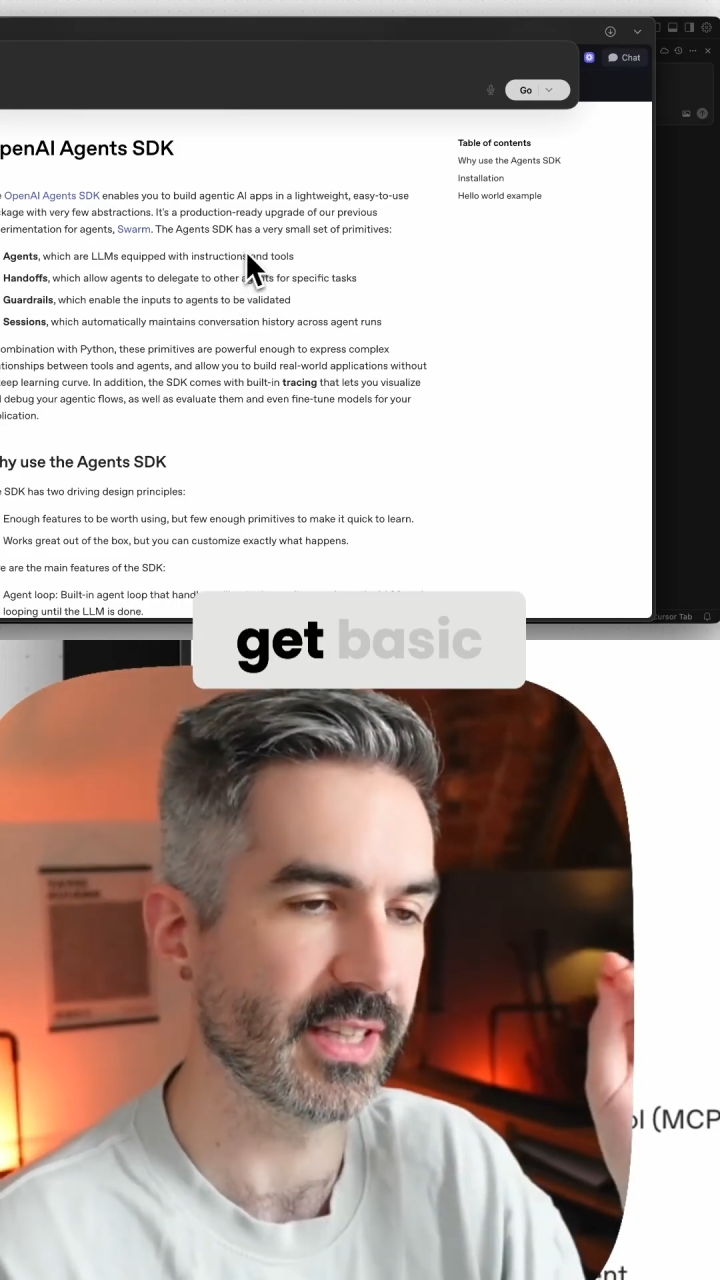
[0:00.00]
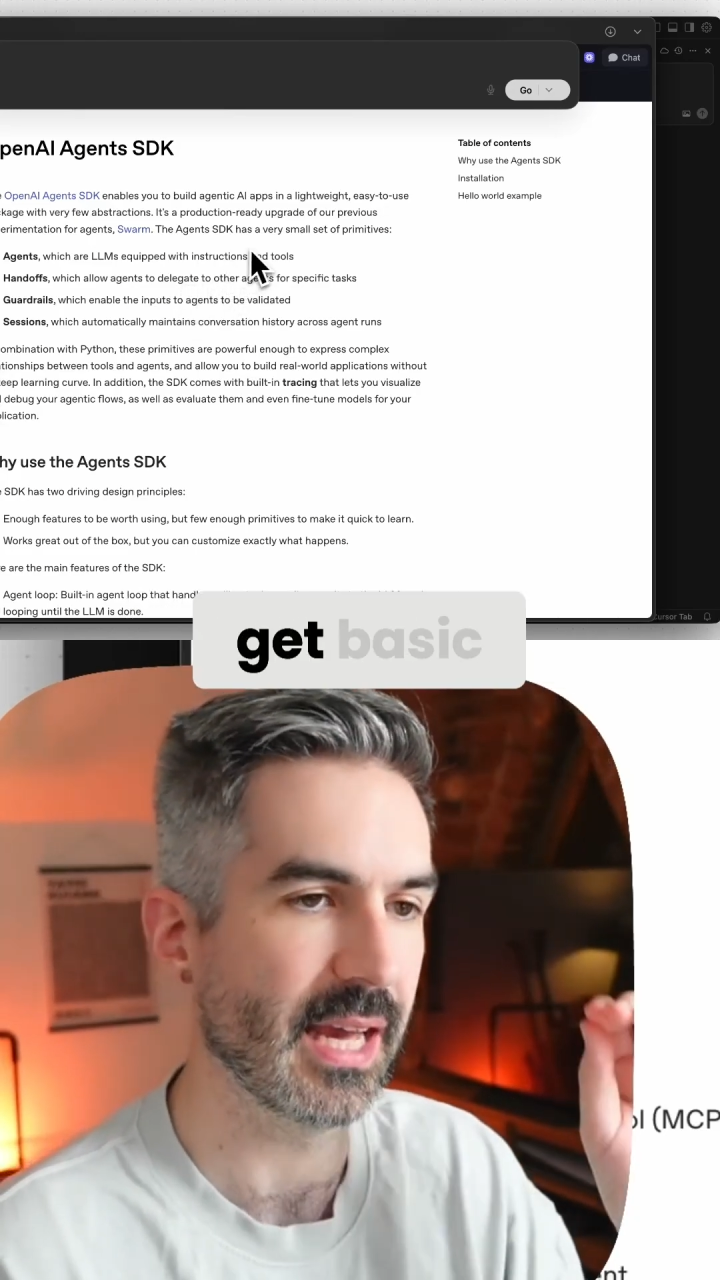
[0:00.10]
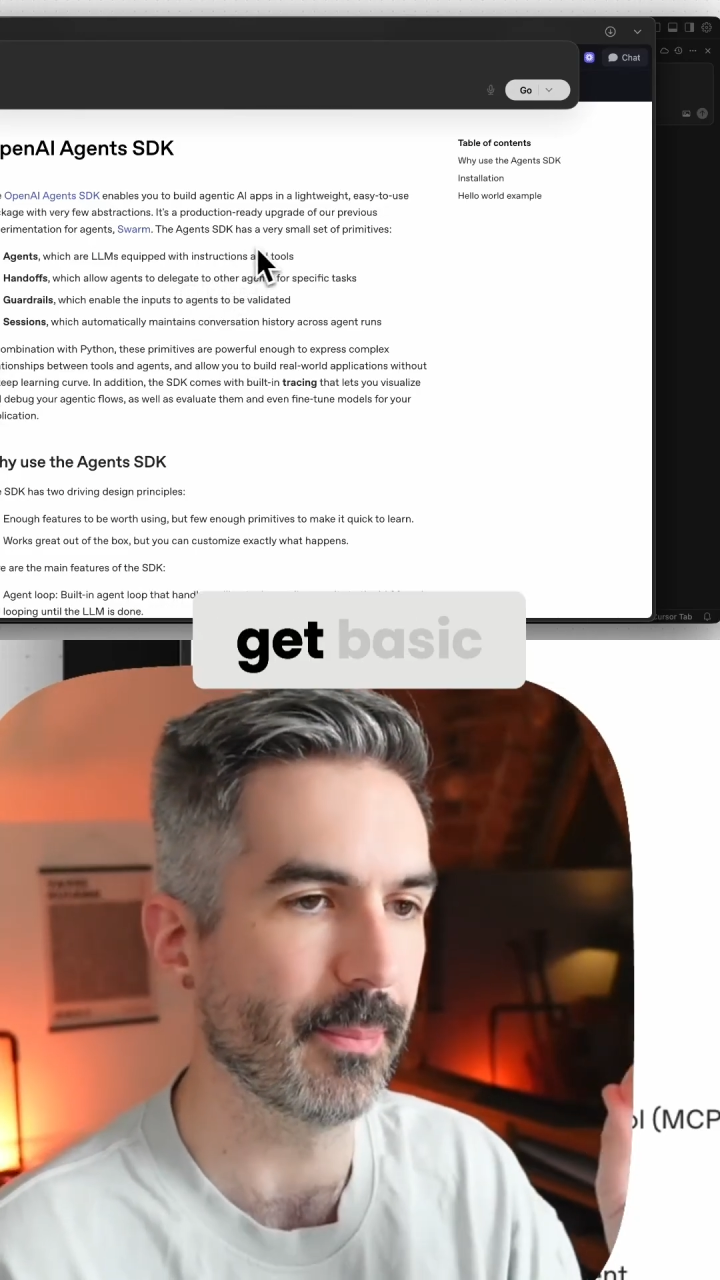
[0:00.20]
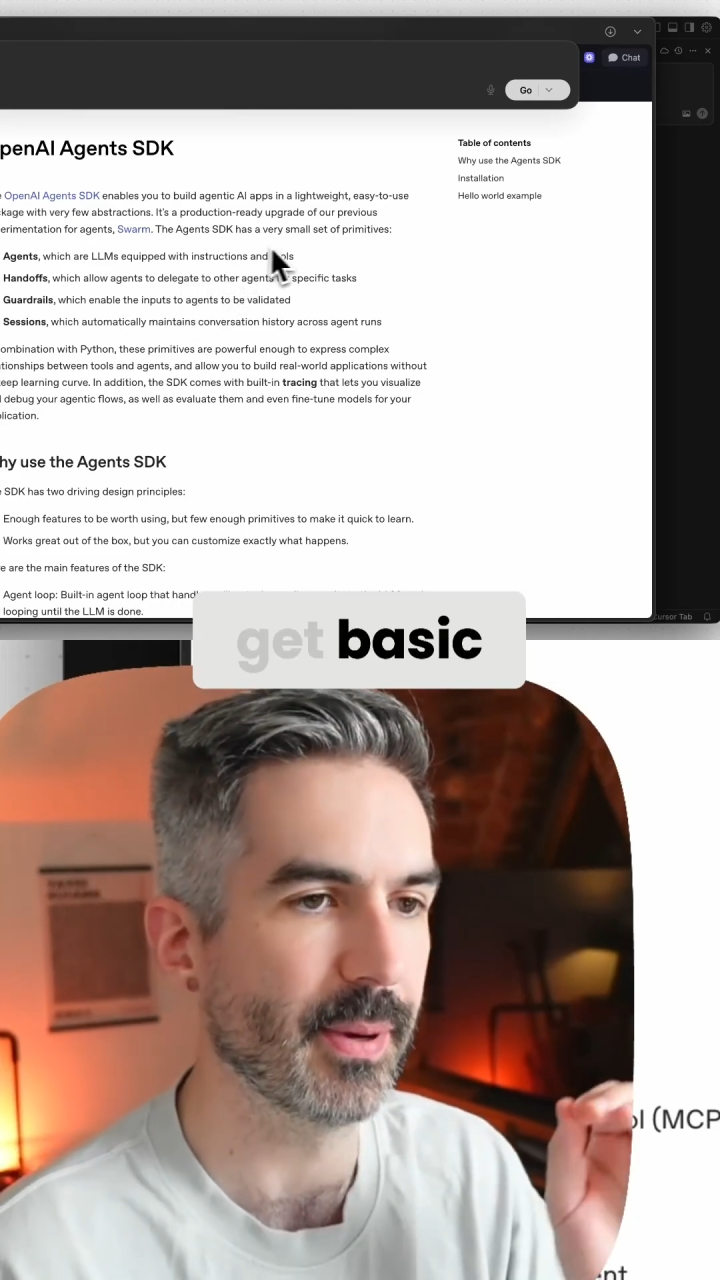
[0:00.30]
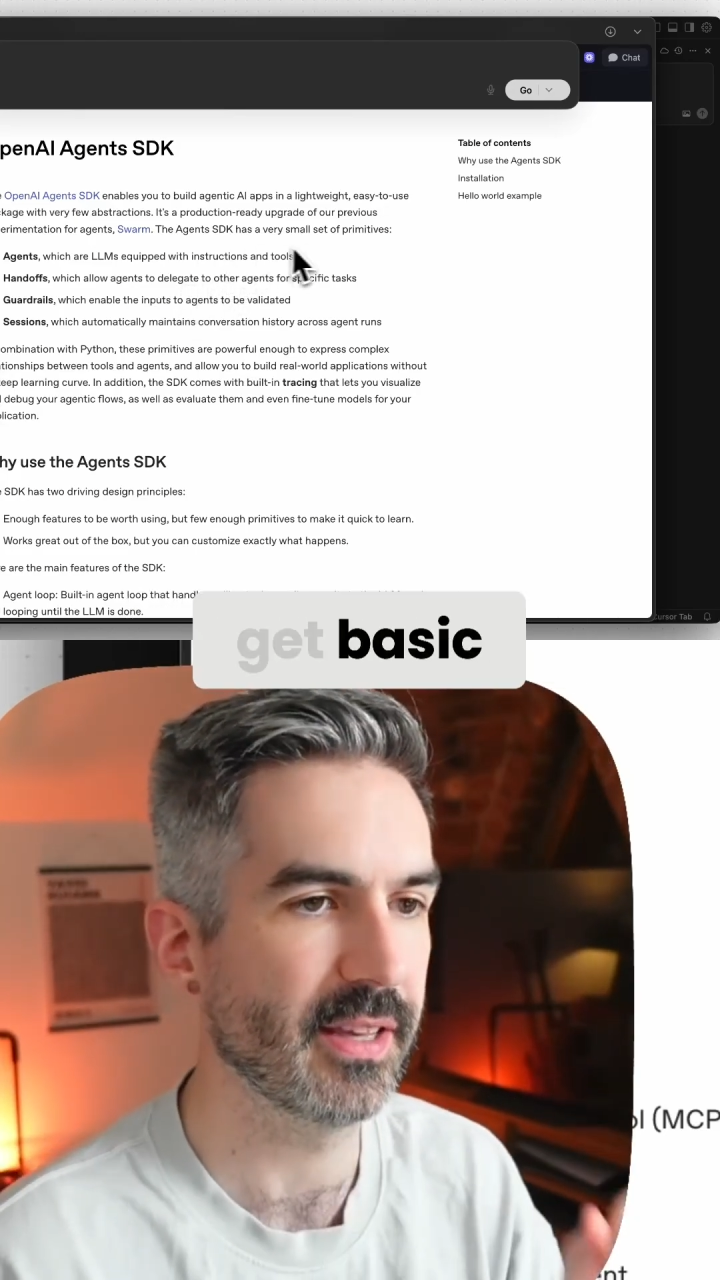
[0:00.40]

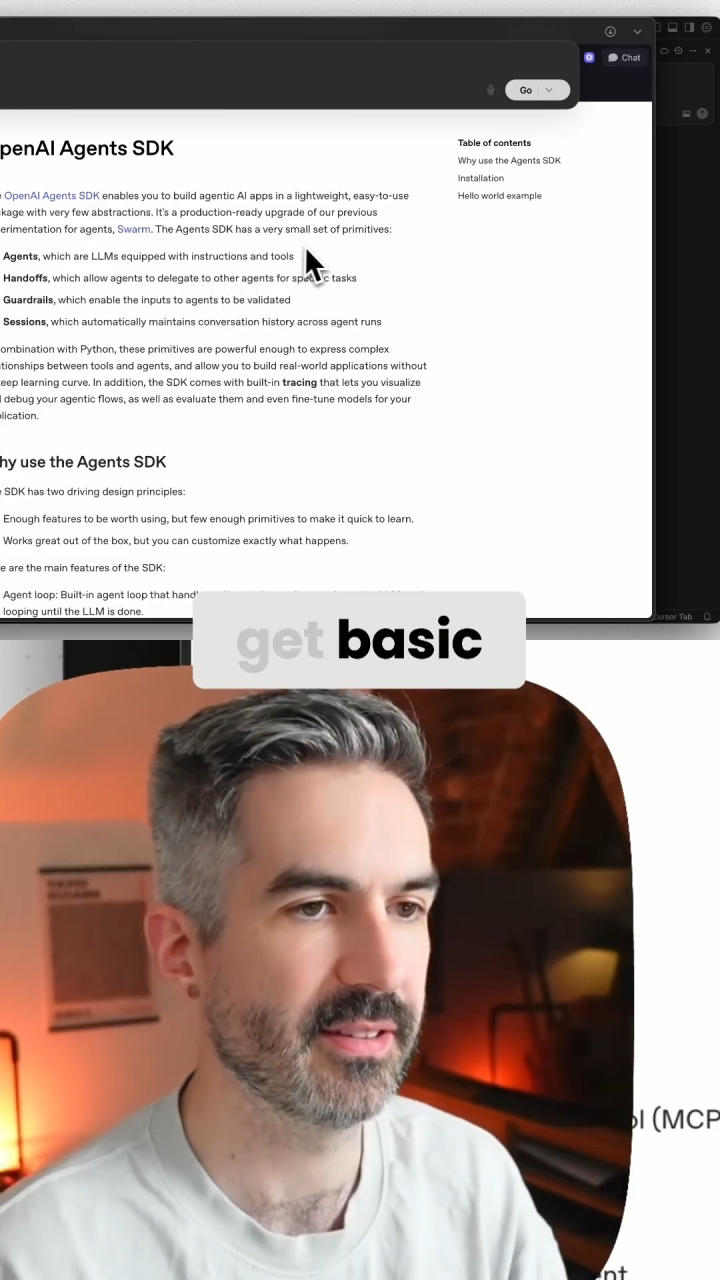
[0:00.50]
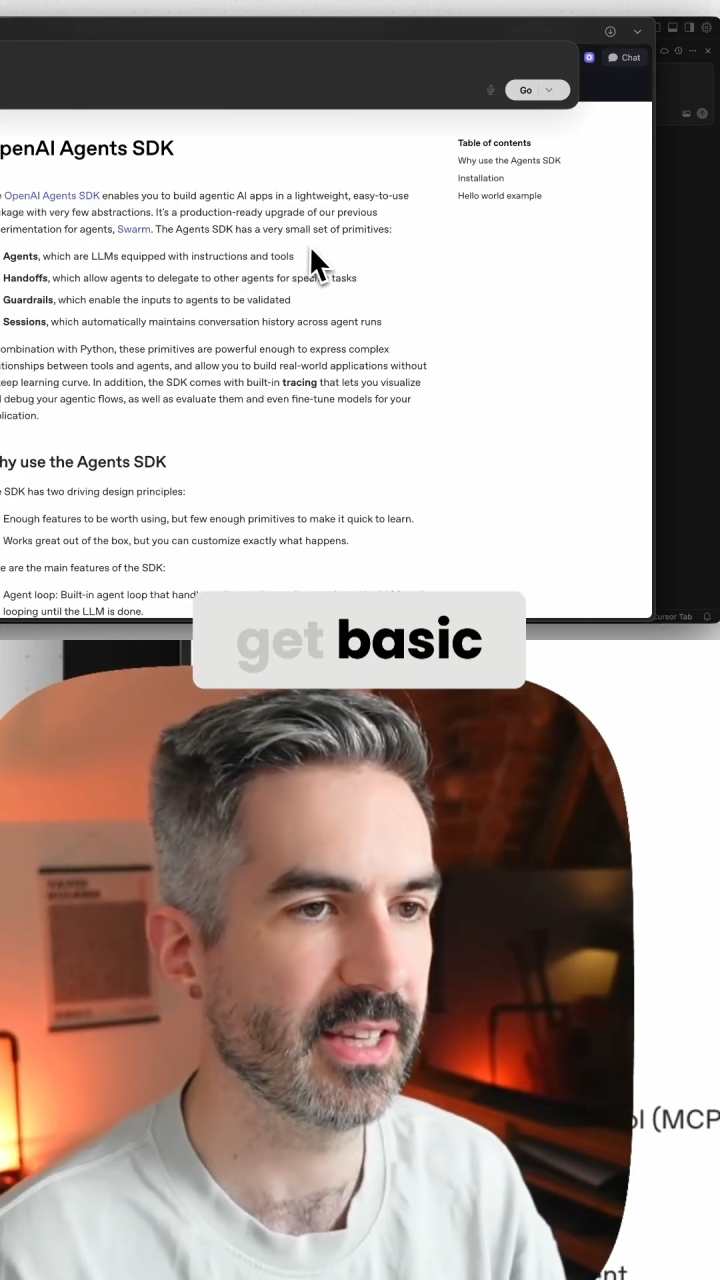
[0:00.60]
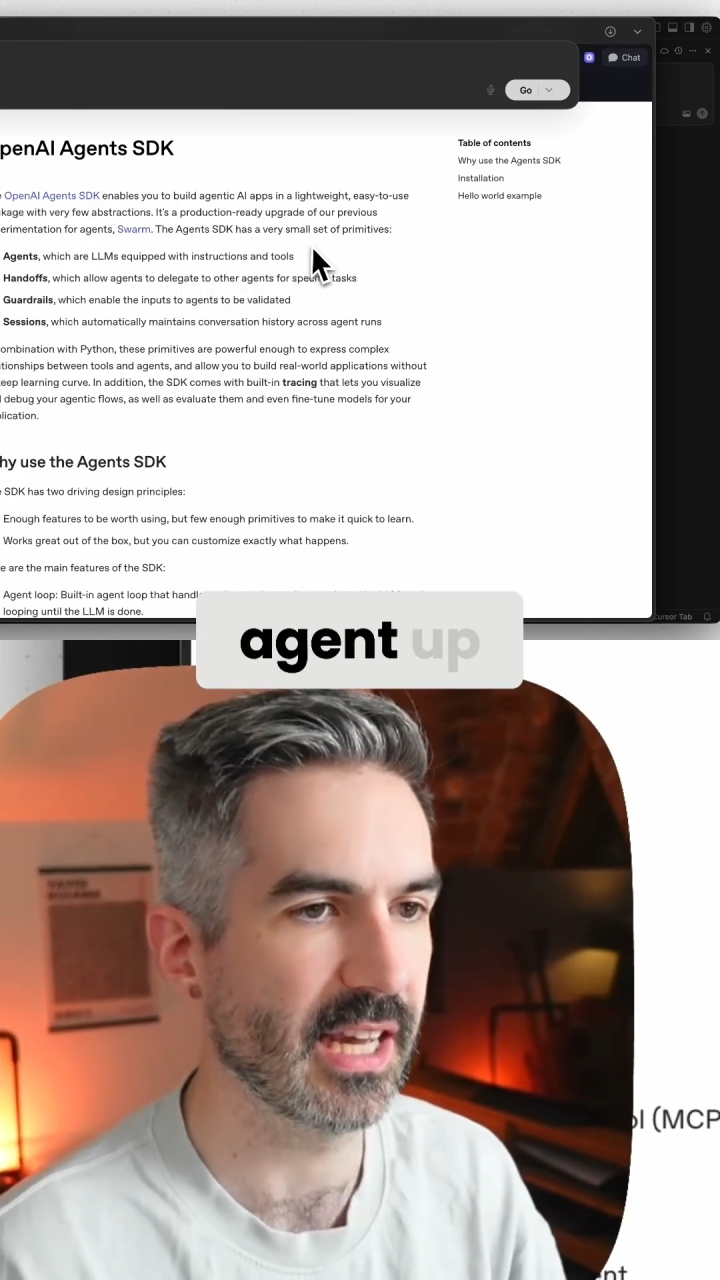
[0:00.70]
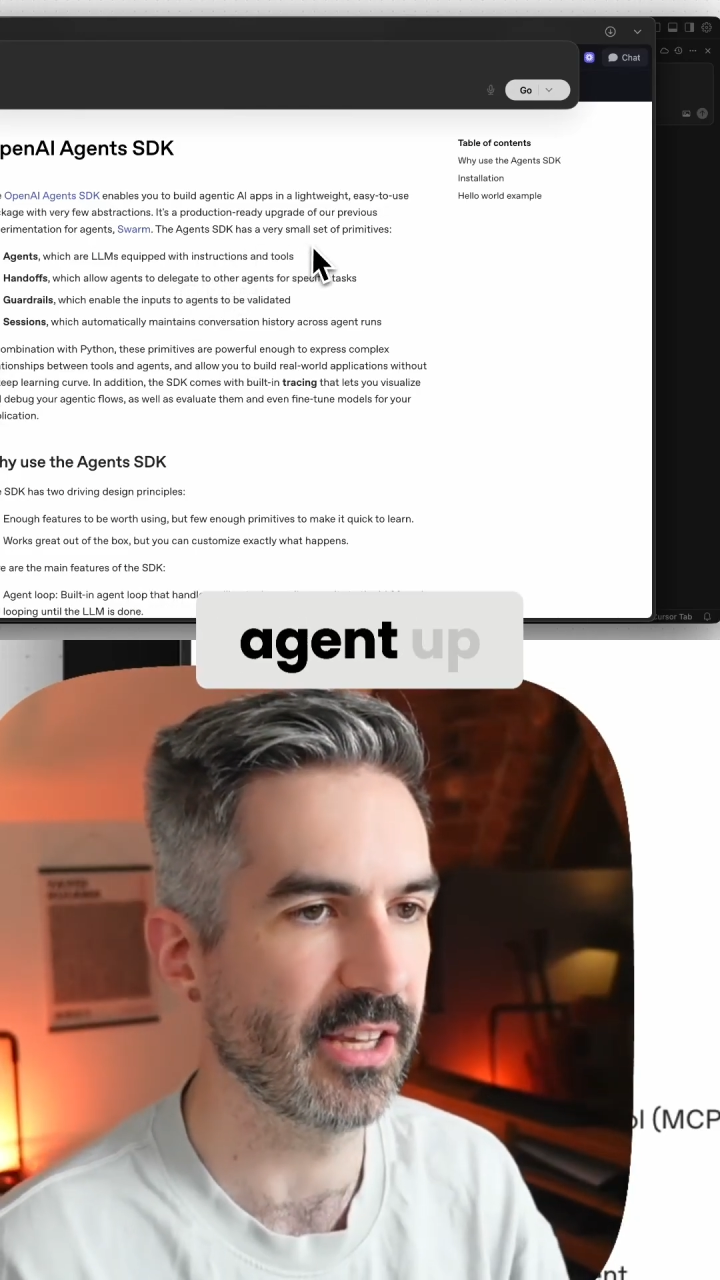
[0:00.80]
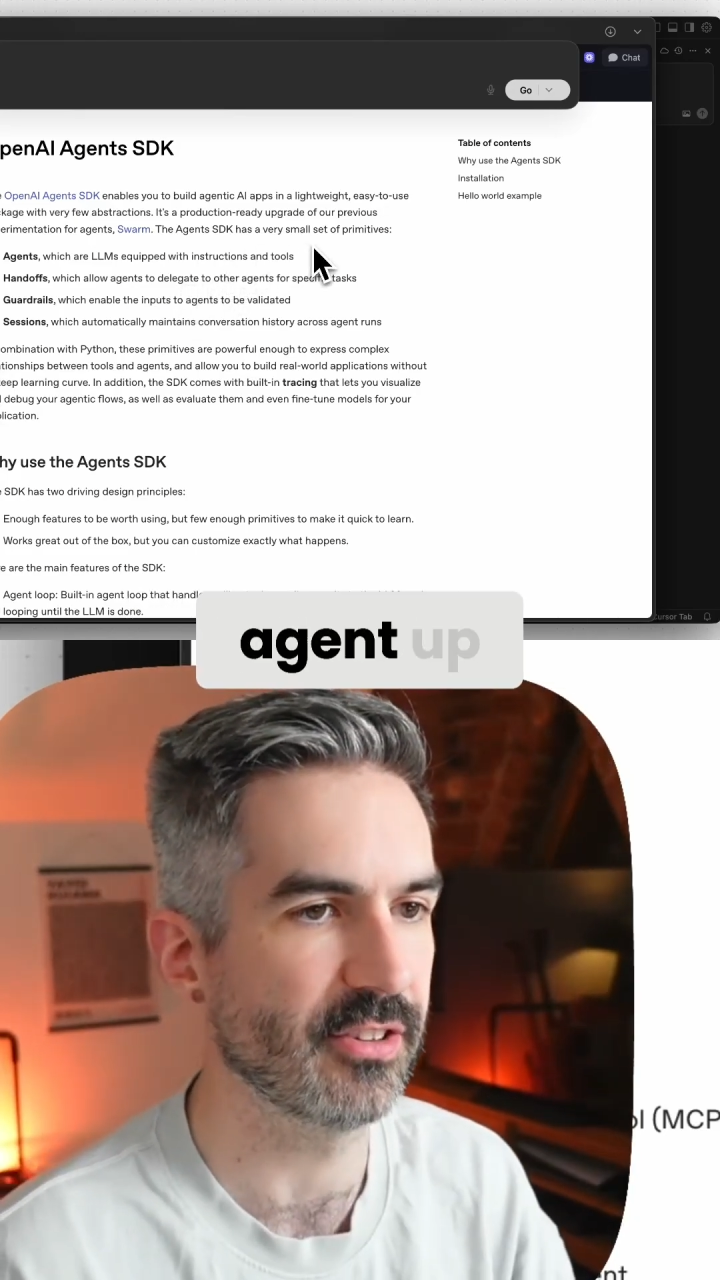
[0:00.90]
basic
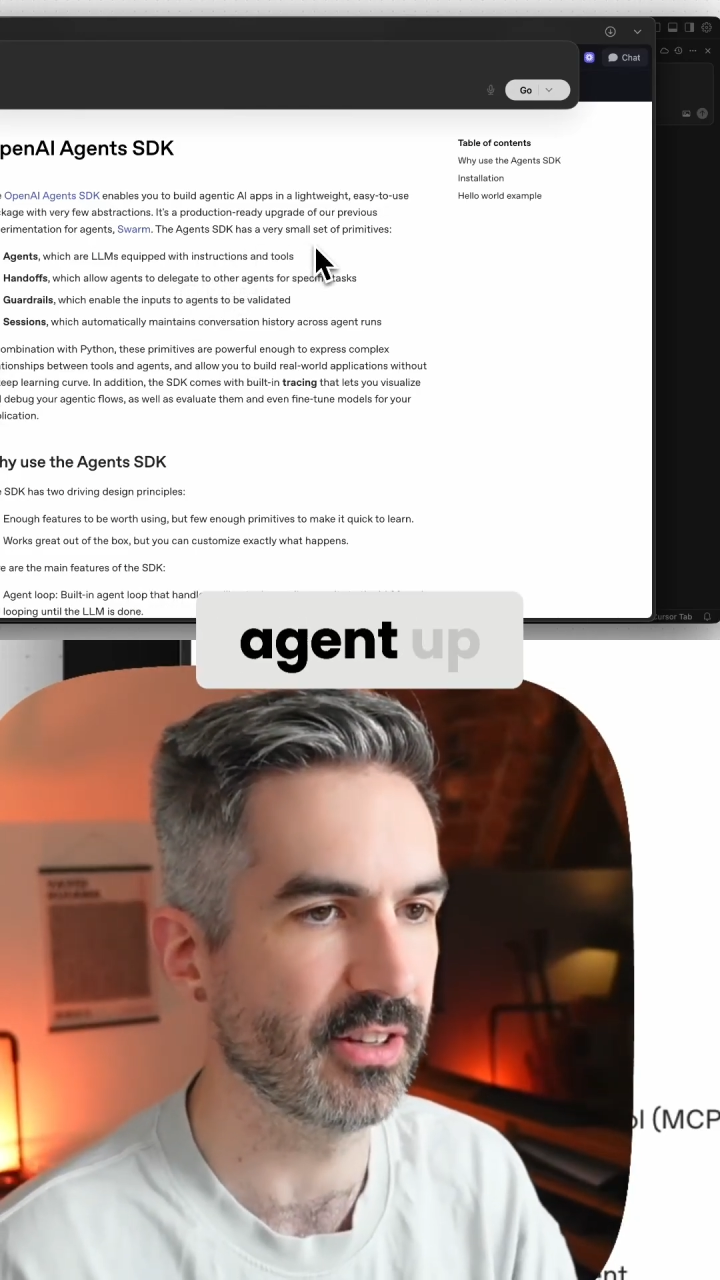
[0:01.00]
agent